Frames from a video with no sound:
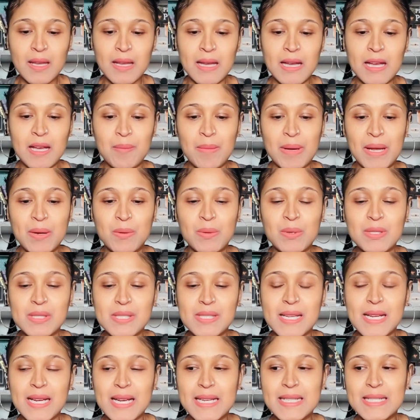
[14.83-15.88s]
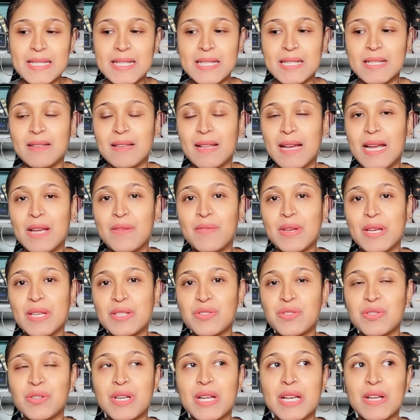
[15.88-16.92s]
I will say I did a live
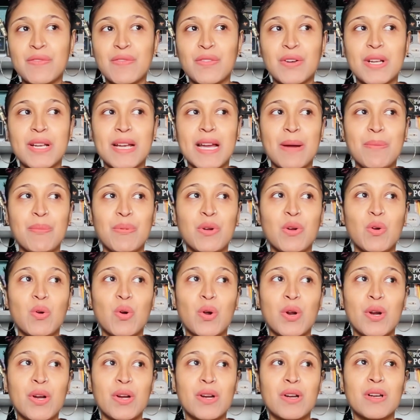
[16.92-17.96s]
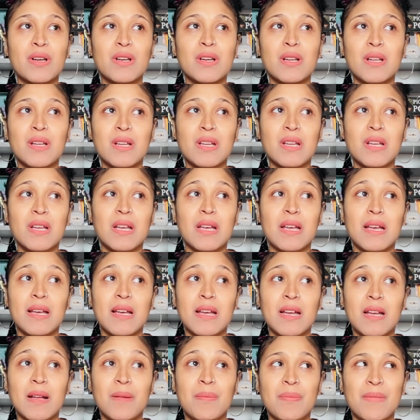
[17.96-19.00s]
yesterday for Capricorn.
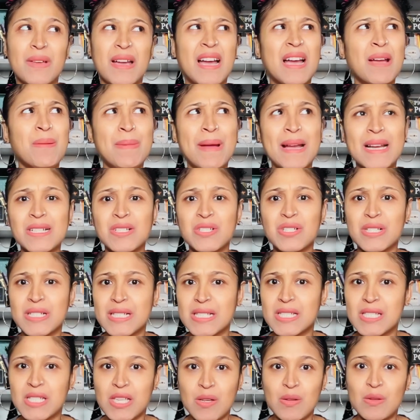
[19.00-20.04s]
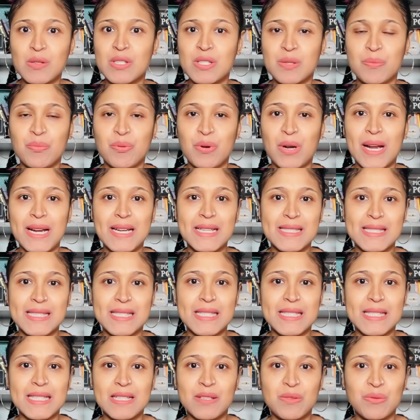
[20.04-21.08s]
I'm actually so surprised
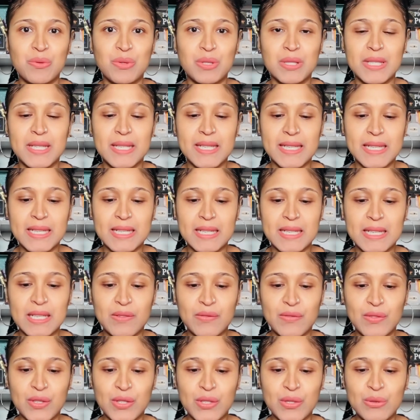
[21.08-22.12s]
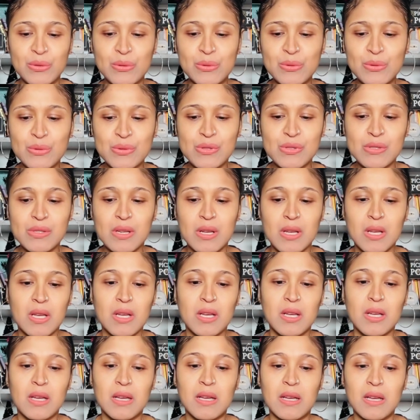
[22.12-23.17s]
it didn't really get any views
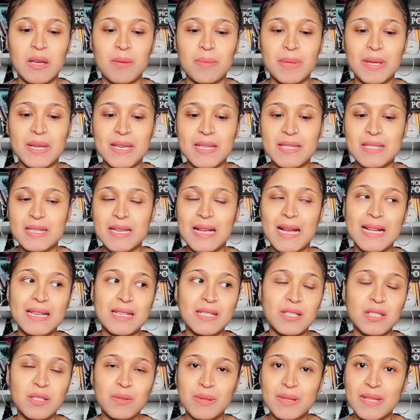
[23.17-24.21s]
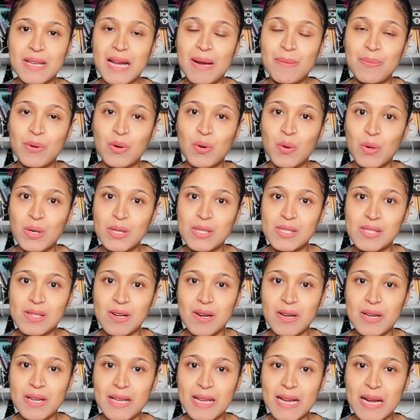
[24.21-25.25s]
because it had to do with Capricorn
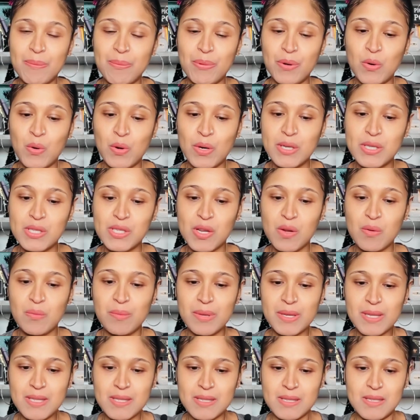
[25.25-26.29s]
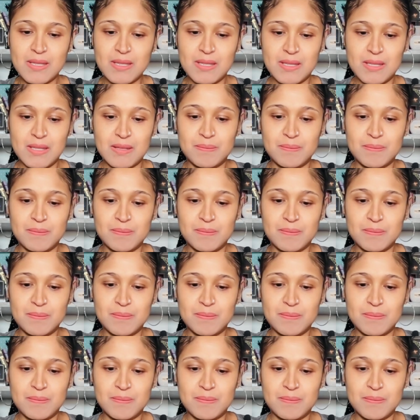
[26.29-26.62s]
starting Capricorn's own business.